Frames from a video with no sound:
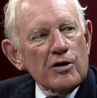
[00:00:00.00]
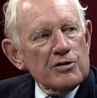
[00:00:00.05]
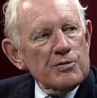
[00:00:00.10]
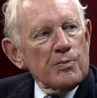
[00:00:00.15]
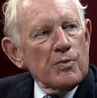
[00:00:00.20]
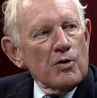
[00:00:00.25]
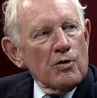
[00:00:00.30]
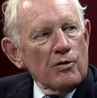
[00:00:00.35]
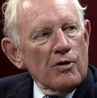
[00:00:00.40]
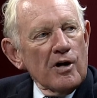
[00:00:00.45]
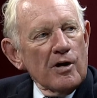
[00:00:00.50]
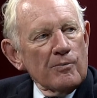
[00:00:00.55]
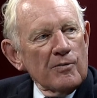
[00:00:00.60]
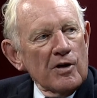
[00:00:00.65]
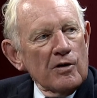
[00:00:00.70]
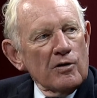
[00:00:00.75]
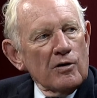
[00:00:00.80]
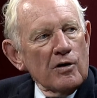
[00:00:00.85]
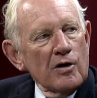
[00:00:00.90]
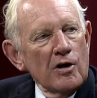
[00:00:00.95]
program that
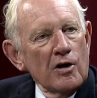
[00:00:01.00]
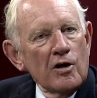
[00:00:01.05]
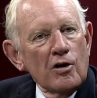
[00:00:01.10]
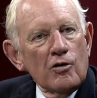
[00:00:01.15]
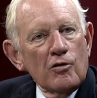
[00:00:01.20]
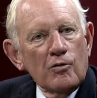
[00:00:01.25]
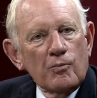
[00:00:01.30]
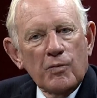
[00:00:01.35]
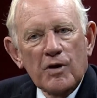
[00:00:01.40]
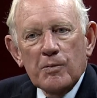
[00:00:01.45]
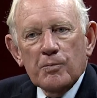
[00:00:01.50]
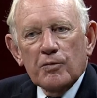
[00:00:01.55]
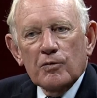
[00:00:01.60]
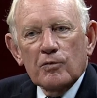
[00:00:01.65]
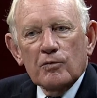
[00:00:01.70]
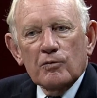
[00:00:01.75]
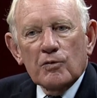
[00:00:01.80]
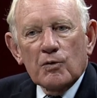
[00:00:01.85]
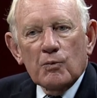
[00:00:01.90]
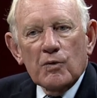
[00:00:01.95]
the
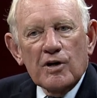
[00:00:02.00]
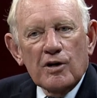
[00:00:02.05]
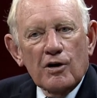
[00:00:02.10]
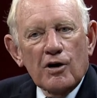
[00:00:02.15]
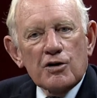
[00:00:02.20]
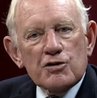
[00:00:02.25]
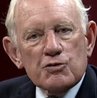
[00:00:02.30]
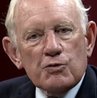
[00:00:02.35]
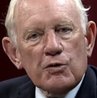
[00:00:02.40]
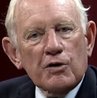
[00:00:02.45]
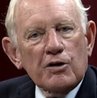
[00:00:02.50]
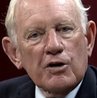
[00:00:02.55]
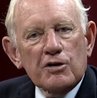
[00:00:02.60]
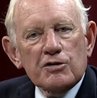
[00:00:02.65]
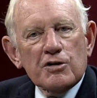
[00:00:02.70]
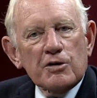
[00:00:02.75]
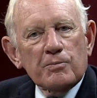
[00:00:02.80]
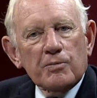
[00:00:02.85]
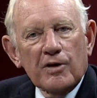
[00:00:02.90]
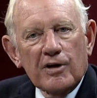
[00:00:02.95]
people, when we did our
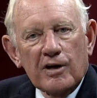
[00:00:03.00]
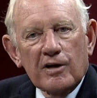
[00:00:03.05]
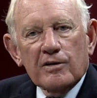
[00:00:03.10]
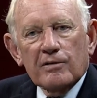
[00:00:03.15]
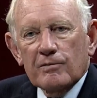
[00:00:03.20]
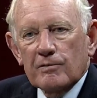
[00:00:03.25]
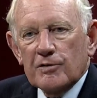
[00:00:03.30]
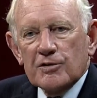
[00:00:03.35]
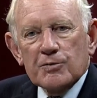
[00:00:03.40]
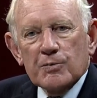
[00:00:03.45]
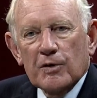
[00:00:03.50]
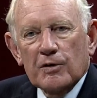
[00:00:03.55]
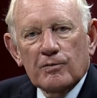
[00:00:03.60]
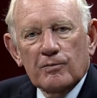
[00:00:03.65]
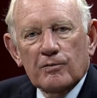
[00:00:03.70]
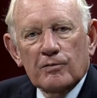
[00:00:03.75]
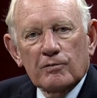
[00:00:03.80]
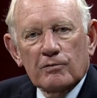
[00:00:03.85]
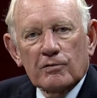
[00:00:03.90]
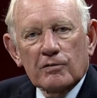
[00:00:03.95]
strategic plan,
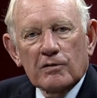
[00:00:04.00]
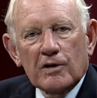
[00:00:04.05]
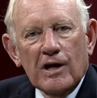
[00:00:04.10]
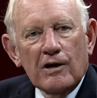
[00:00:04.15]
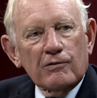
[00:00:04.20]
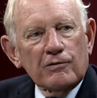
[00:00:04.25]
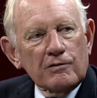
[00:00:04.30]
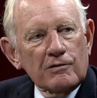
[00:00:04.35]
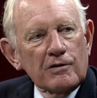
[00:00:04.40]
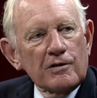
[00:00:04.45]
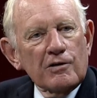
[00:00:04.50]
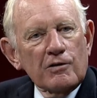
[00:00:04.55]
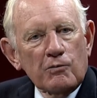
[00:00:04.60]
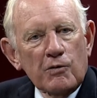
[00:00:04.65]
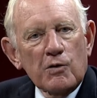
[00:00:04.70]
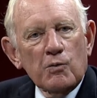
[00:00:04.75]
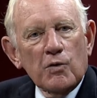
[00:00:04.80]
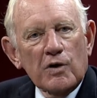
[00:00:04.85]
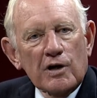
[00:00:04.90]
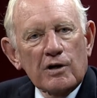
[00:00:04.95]
were loud and clear. We
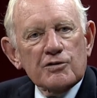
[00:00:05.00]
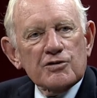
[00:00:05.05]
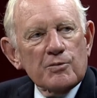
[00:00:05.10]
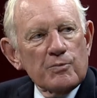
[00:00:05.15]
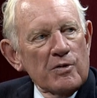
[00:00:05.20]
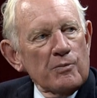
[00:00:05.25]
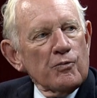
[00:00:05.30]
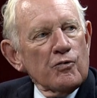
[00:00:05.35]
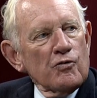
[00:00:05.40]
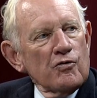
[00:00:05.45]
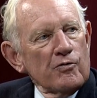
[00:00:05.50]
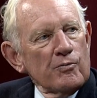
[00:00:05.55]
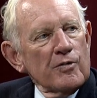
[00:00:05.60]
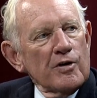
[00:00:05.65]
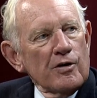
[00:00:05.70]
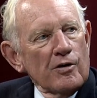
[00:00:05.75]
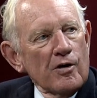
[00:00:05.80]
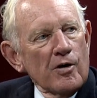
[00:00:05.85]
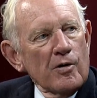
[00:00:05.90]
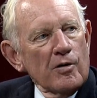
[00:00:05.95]
wanted some improvement
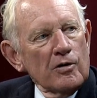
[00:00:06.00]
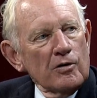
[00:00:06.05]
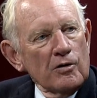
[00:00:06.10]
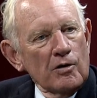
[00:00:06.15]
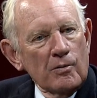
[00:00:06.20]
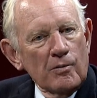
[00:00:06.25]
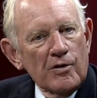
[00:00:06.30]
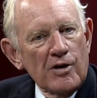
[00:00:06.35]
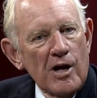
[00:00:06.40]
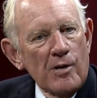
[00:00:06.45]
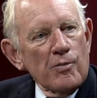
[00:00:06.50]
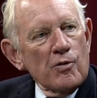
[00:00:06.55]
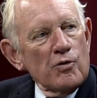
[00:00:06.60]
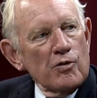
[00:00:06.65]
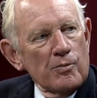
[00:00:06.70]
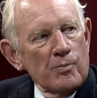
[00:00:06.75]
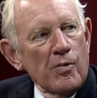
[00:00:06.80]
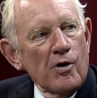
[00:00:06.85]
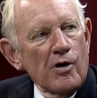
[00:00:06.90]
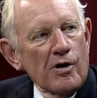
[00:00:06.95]
in our neighborhood
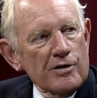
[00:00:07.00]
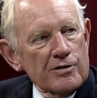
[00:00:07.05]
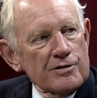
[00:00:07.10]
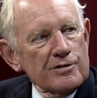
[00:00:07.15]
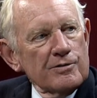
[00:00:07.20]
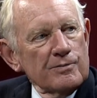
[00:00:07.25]
parks.